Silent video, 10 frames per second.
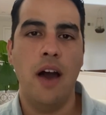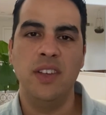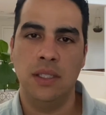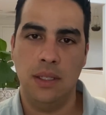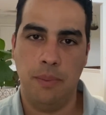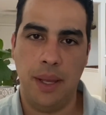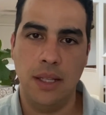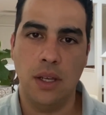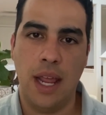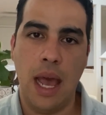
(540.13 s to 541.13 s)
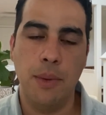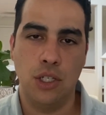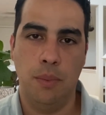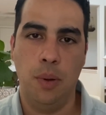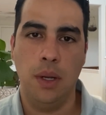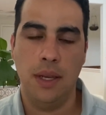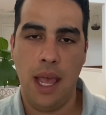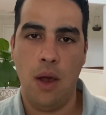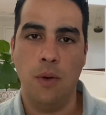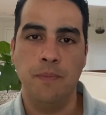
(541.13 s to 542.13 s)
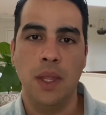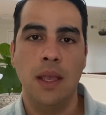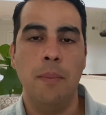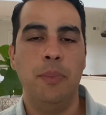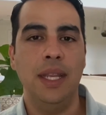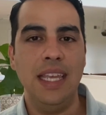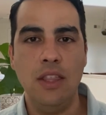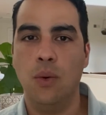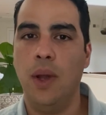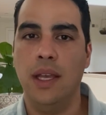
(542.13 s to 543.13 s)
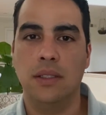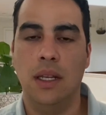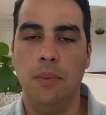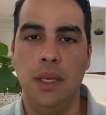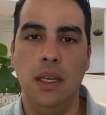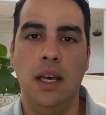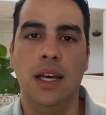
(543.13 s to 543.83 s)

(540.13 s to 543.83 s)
obviously depends on how much you're putting down, but either way, it's going to be a